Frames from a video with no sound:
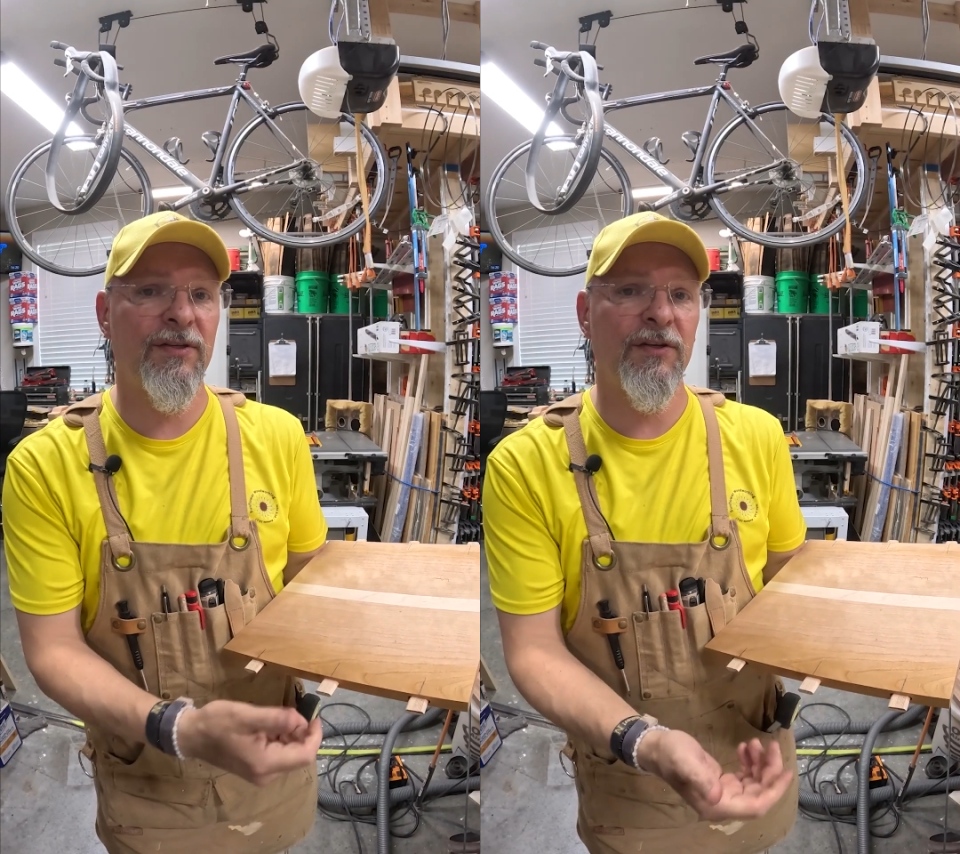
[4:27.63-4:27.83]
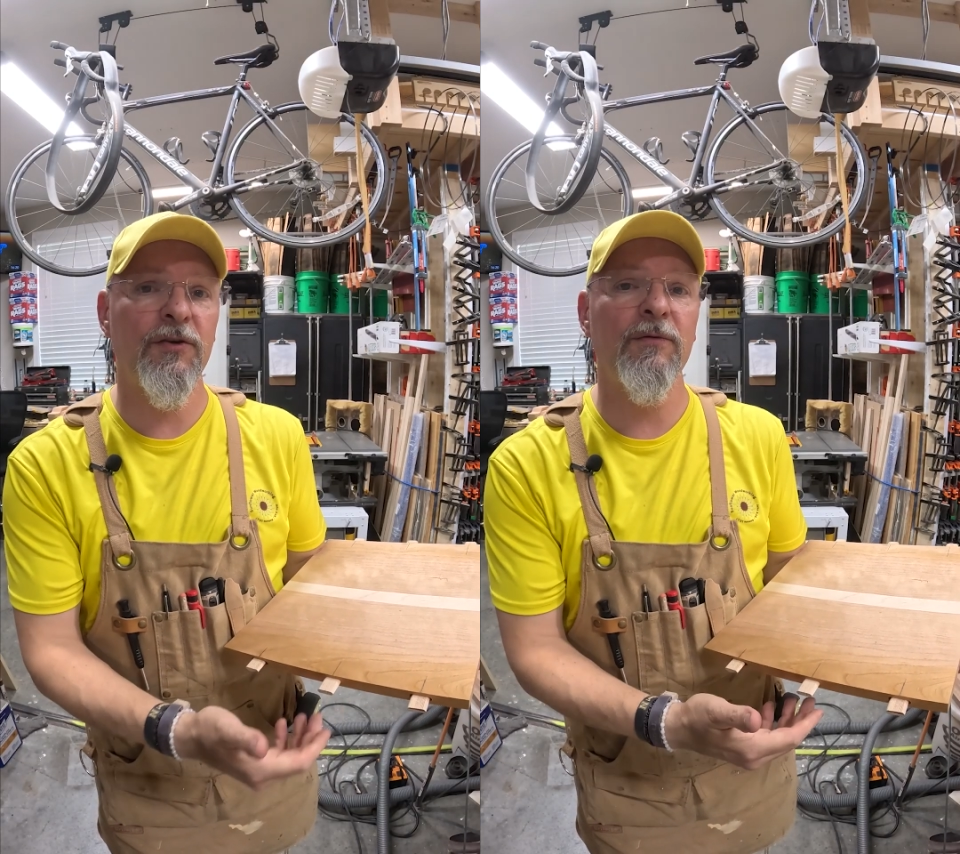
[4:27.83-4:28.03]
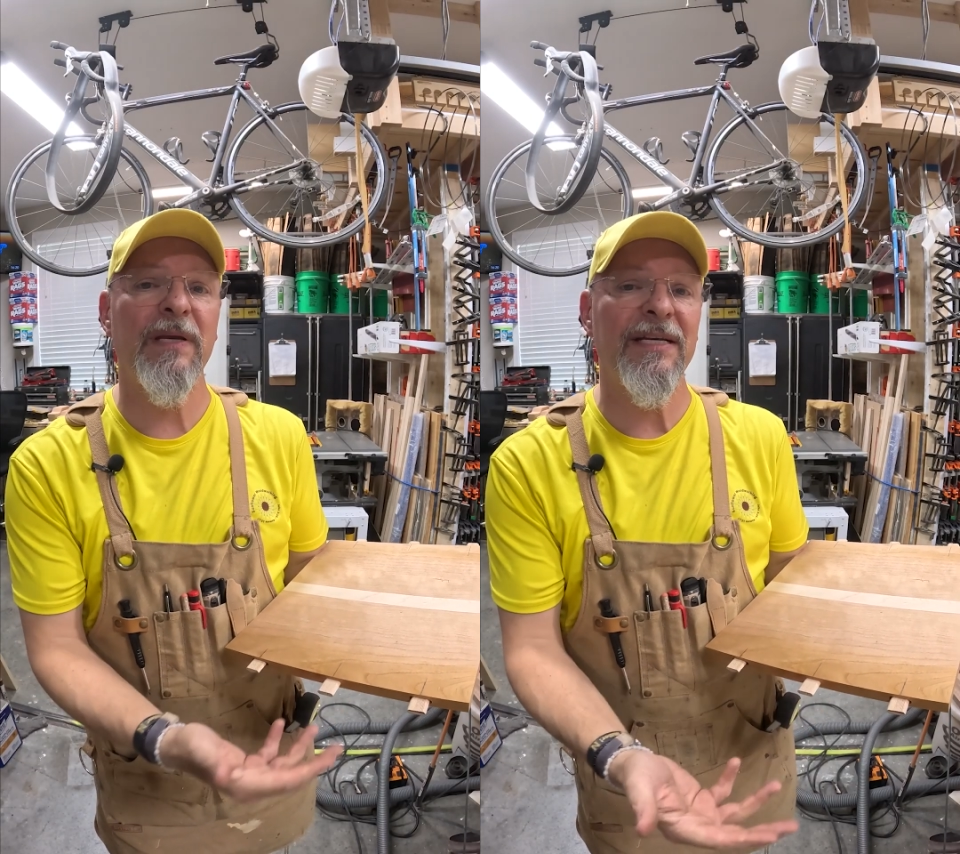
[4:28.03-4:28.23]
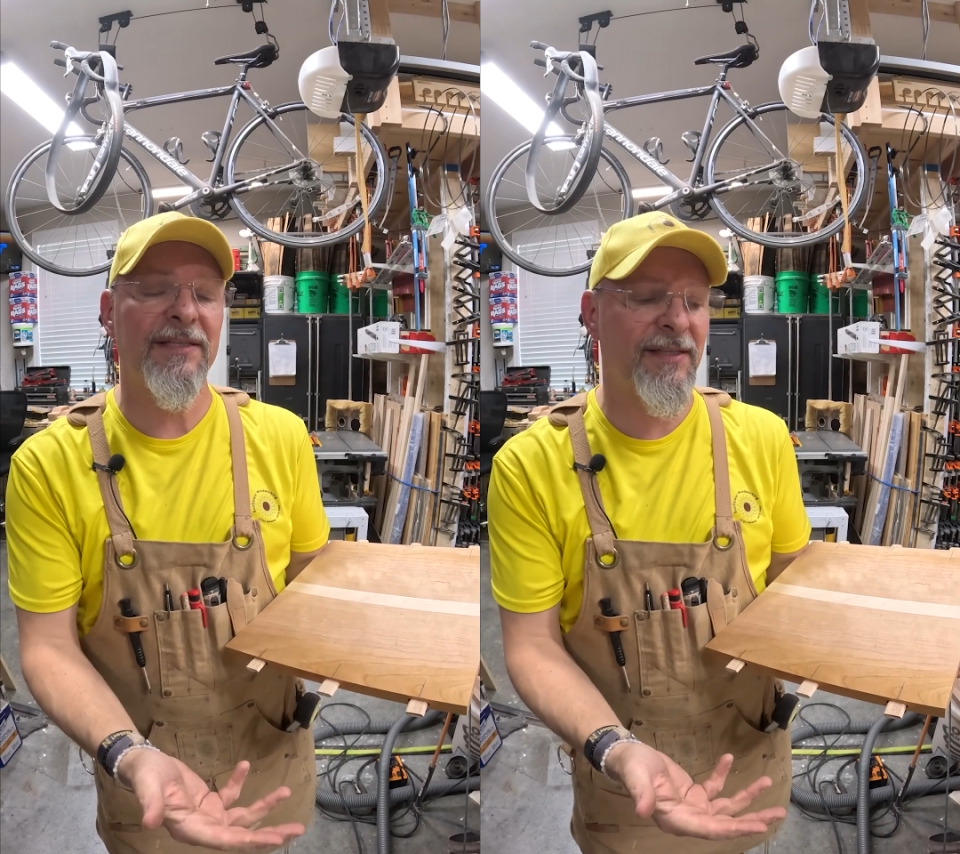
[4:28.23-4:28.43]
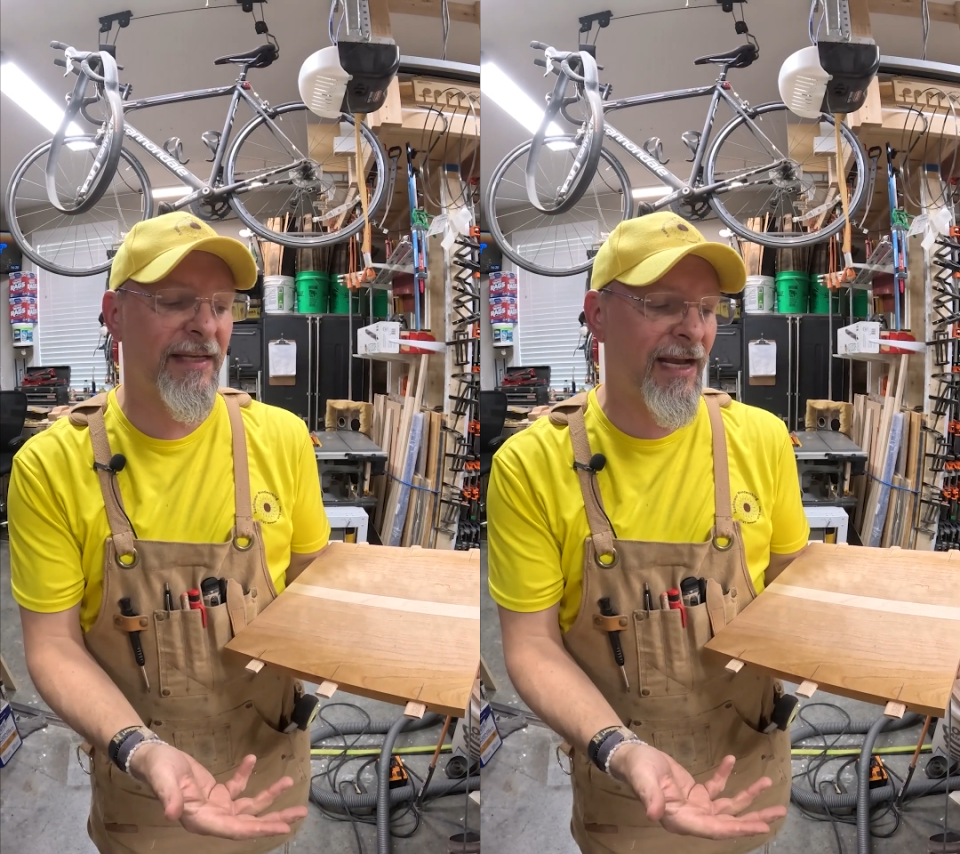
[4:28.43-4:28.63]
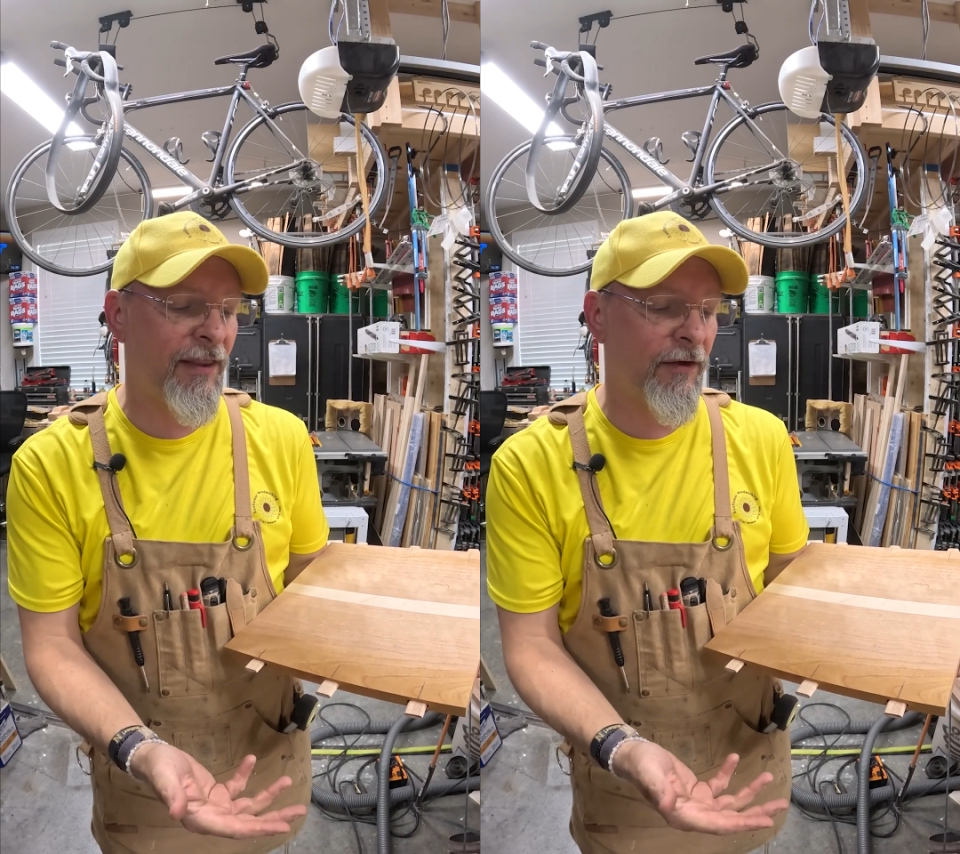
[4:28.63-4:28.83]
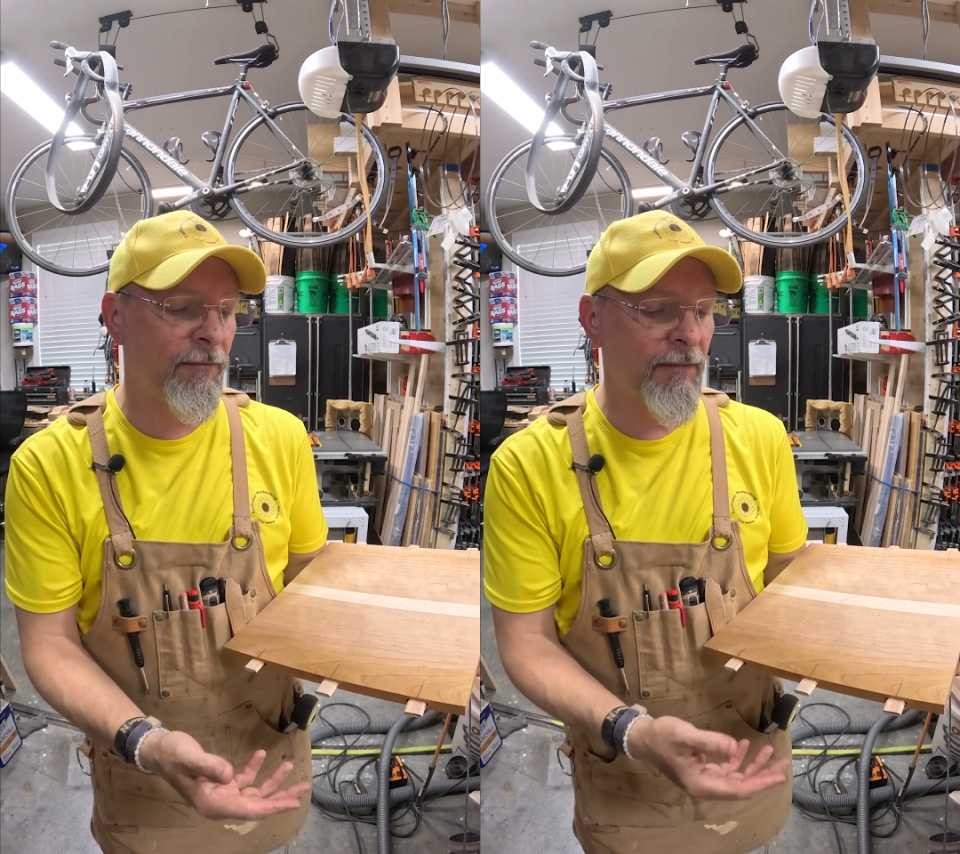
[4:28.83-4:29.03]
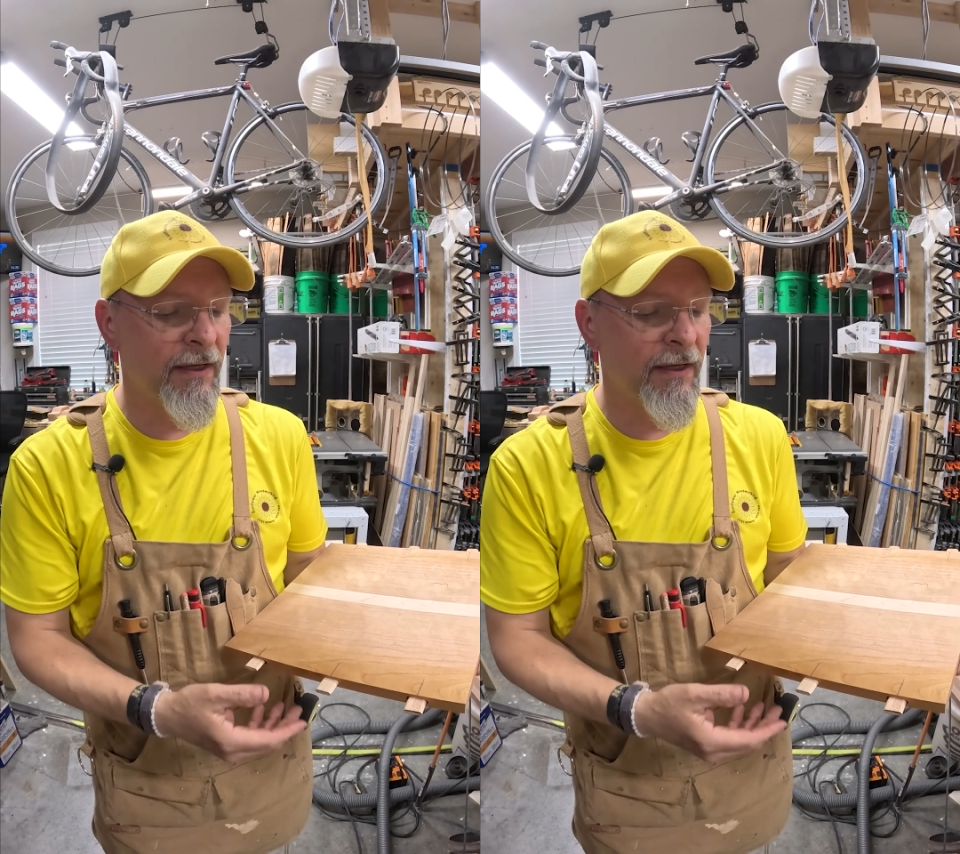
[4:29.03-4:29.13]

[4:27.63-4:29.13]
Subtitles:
the 2 pieces together.